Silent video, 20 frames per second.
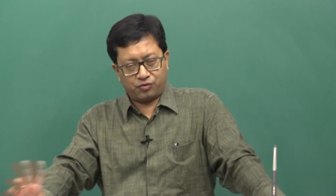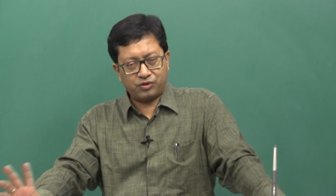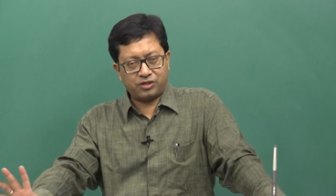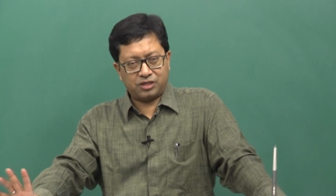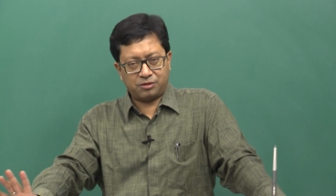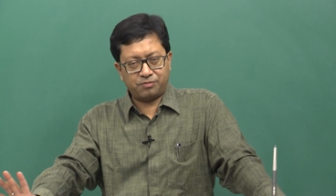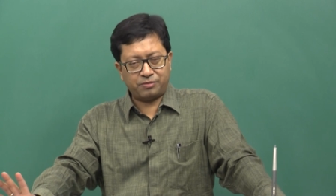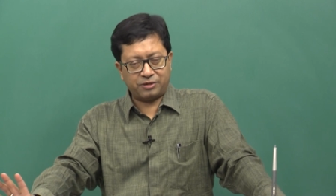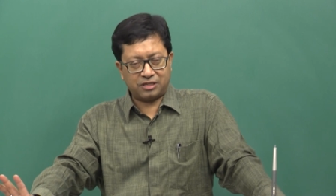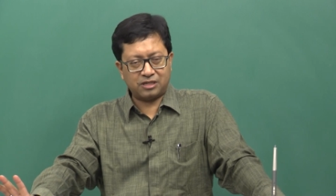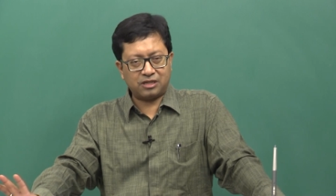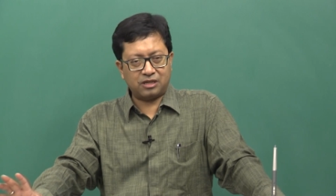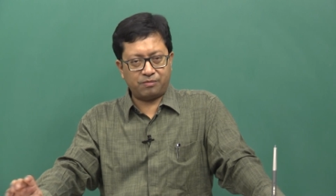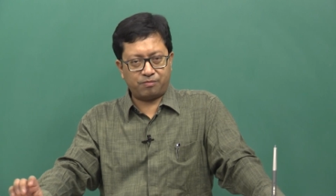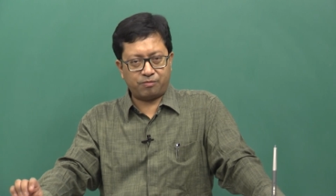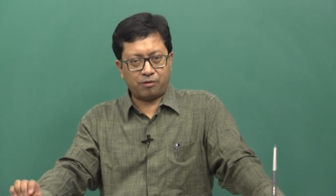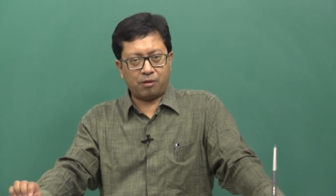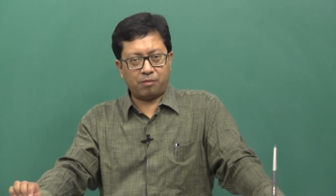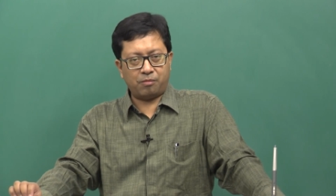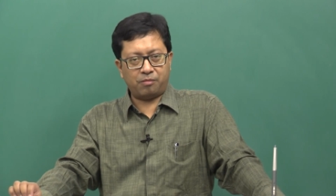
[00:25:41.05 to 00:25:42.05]
which is basically
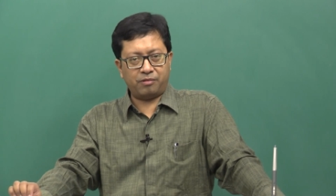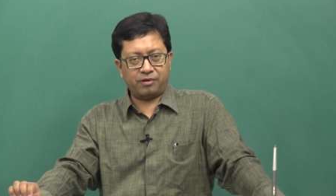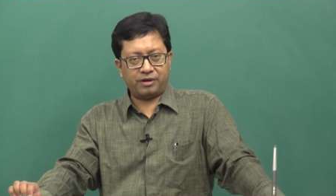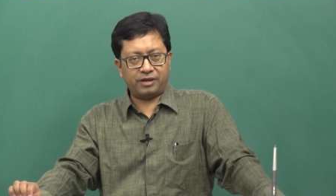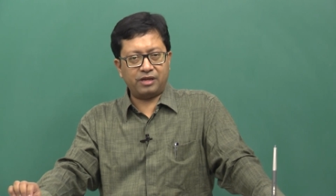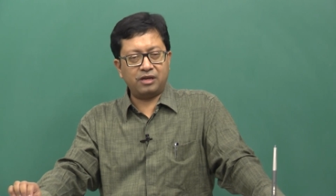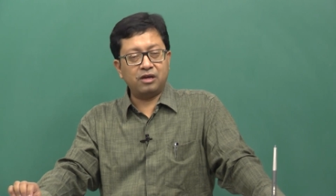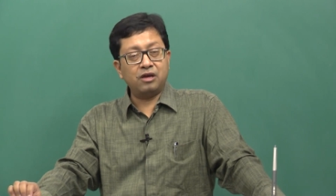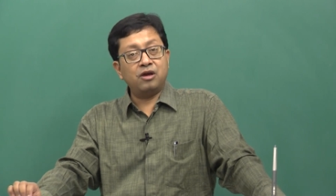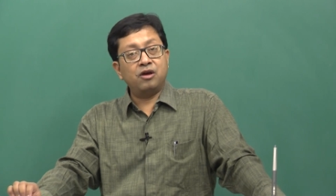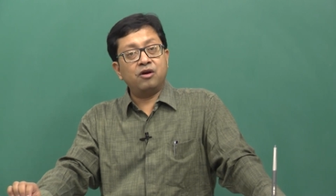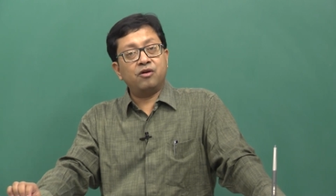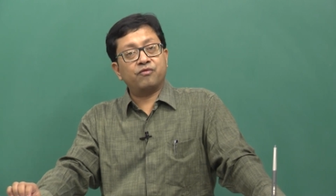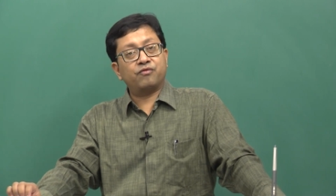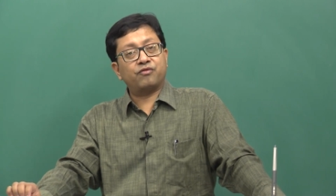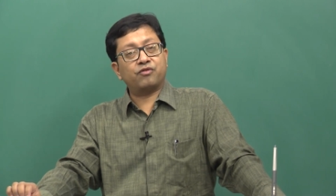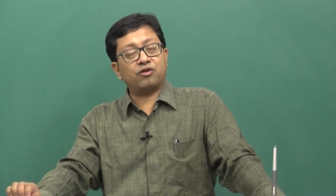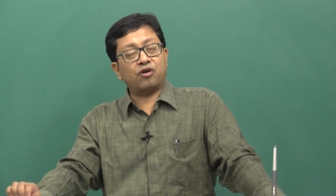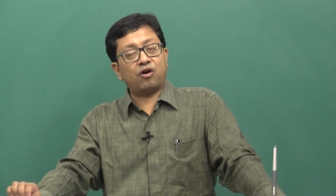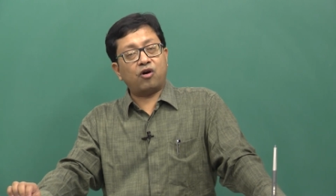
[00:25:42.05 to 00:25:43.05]
probability
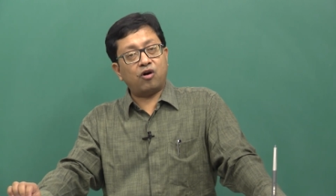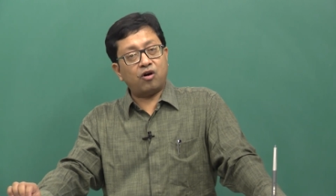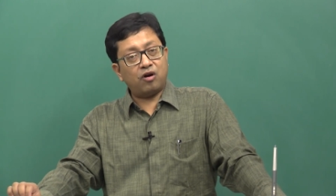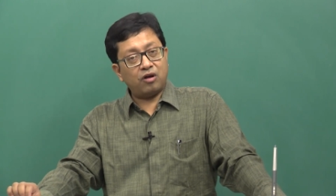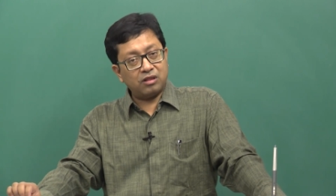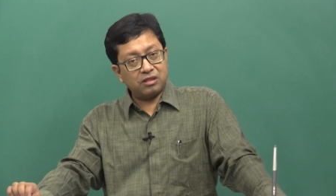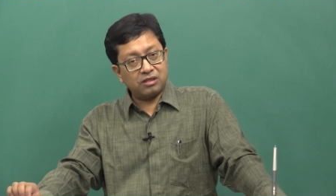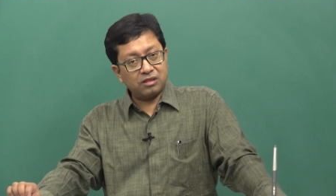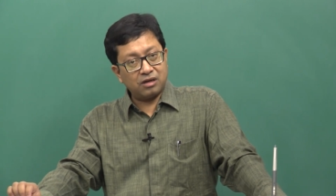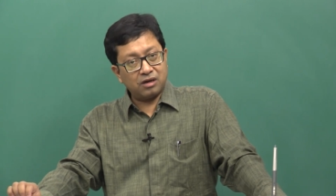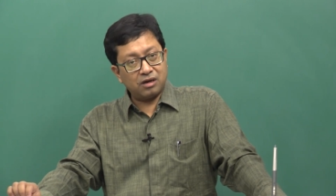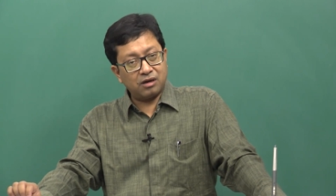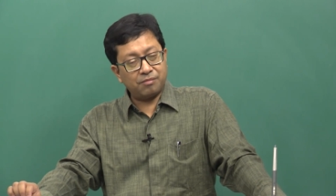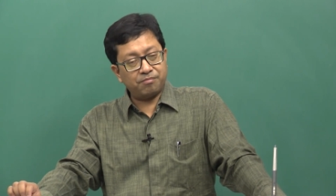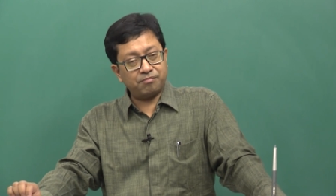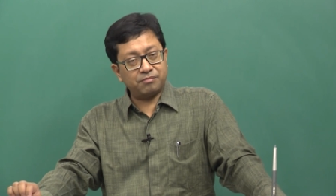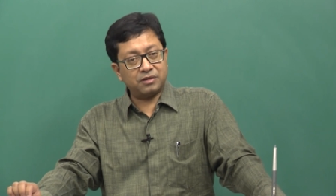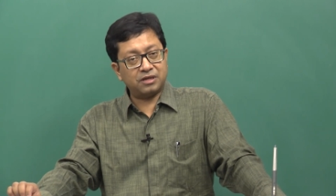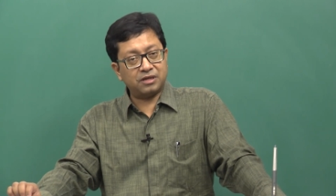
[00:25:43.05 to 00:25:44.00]
for all the